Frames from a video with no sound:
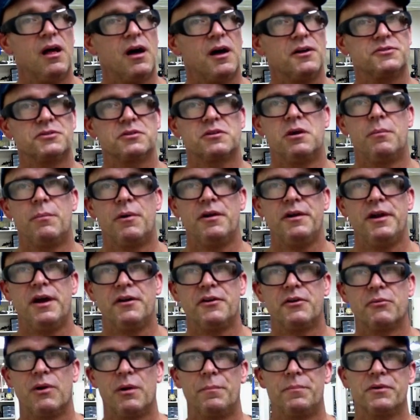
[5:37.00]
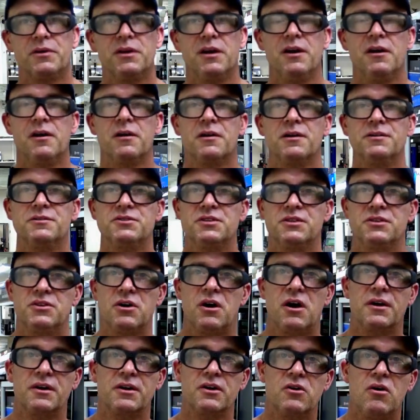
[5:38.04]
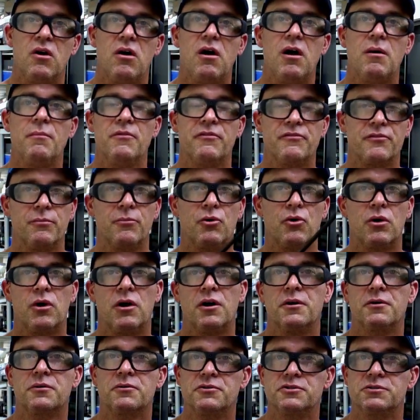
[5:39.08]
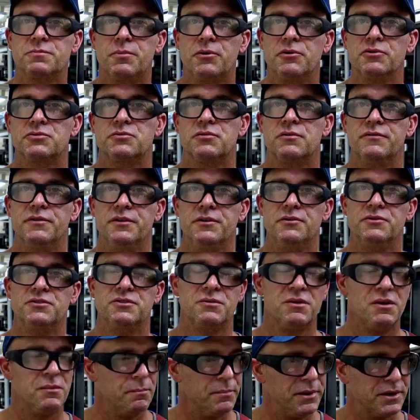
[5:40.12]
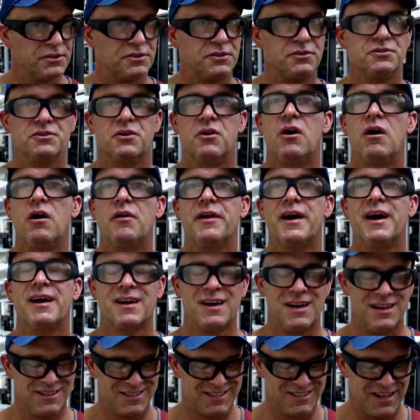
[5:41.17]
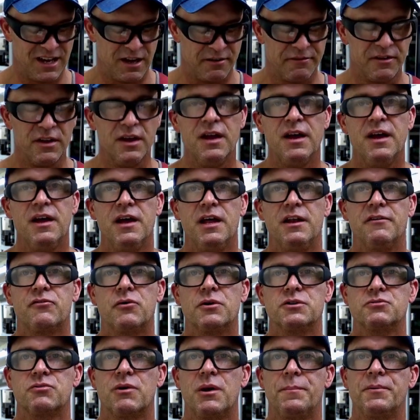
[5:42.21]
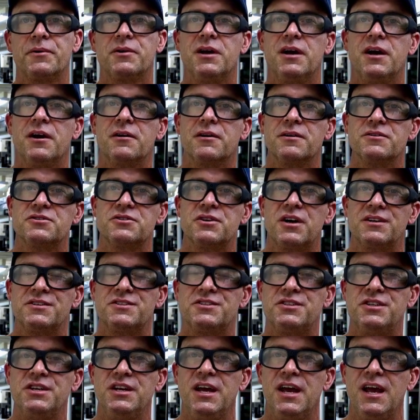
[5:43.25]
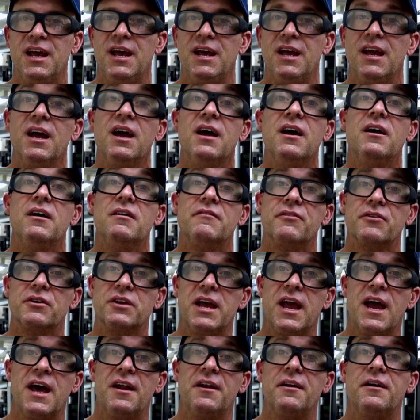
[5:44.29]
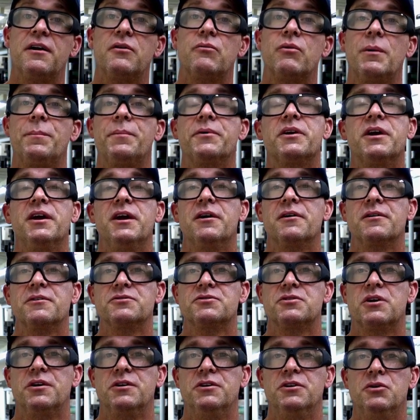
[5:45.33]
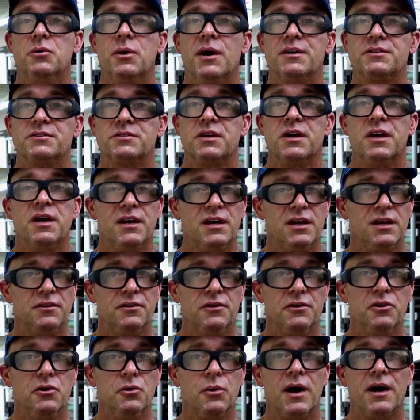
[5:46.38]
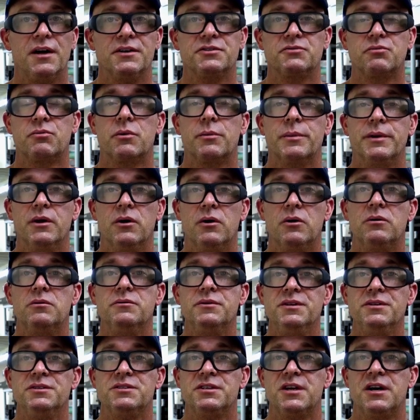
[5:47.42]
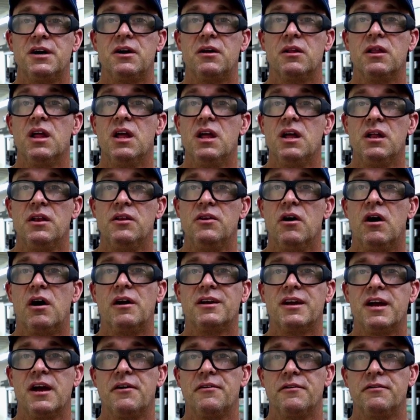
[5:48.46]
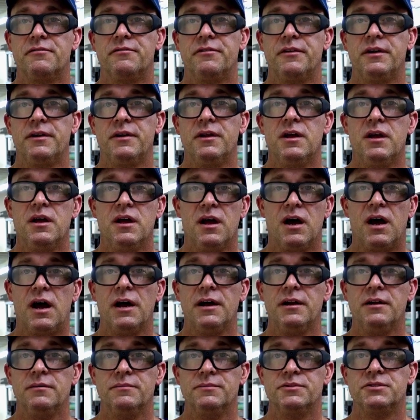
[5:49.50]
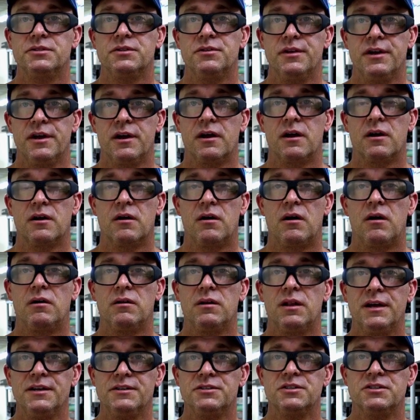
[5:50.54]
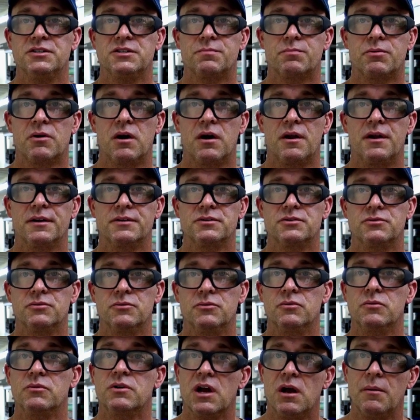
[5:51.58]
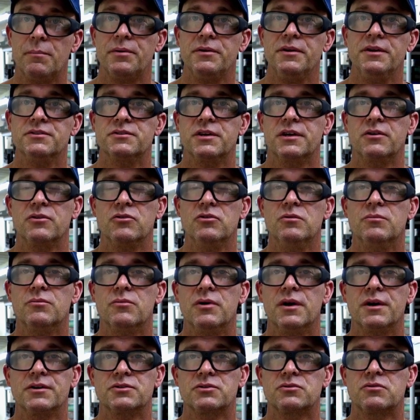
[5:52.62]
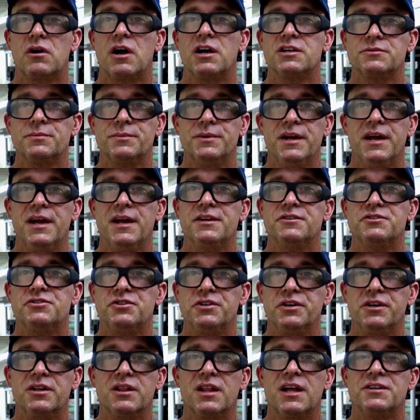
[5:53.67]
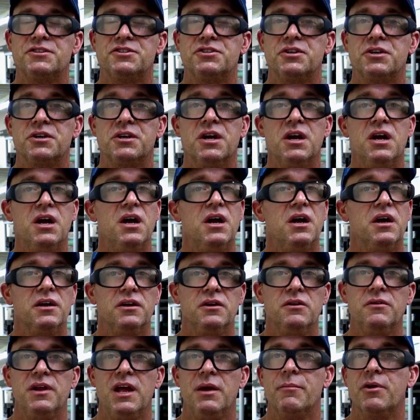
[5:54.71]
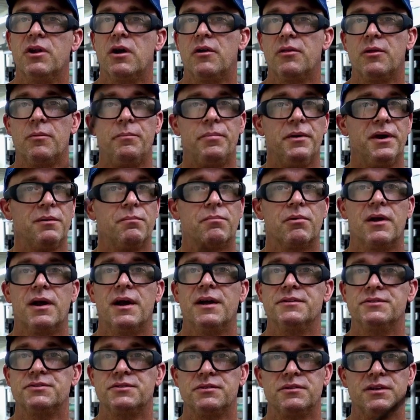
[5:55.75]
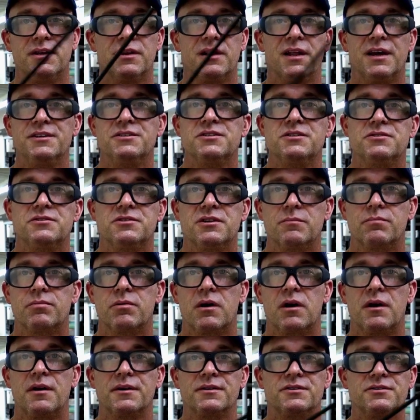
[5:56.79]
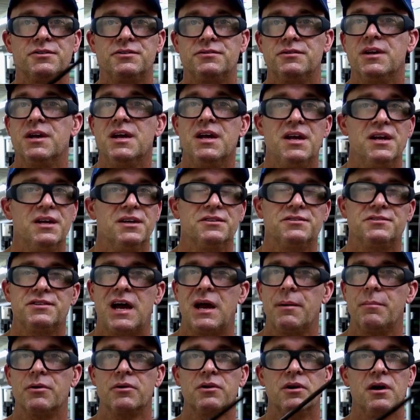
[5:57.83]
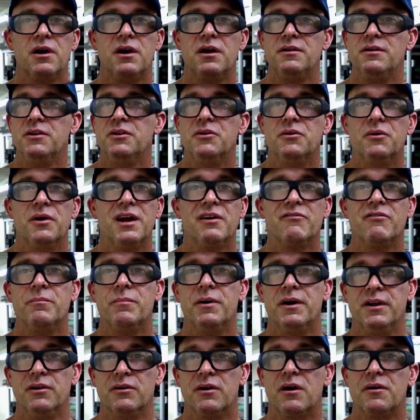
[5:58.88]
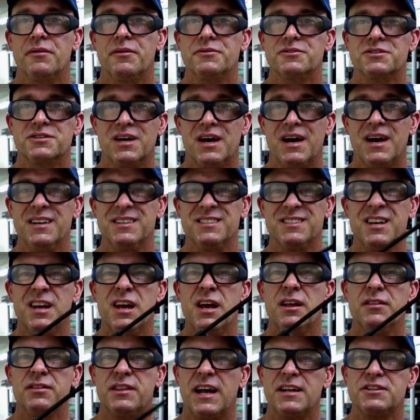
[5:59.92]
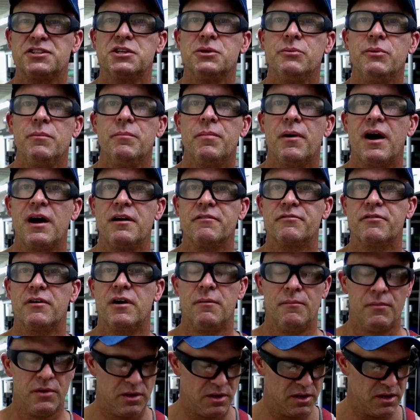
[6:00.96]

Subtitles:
Also come on down to replicaAirguns.com for more articles, post reviews, pictures, all that kind of stuff. And of course, replicaAirguns.ca for Canada and replicaAirguns.us in the US, where we only sell non-counterfeit items there, all licensed products through companies like Umarex, Crossman, ASG, Gletcher, you name it, all the big brands that license their products, Cybergun, everybody, all those guys. That's who we buy from,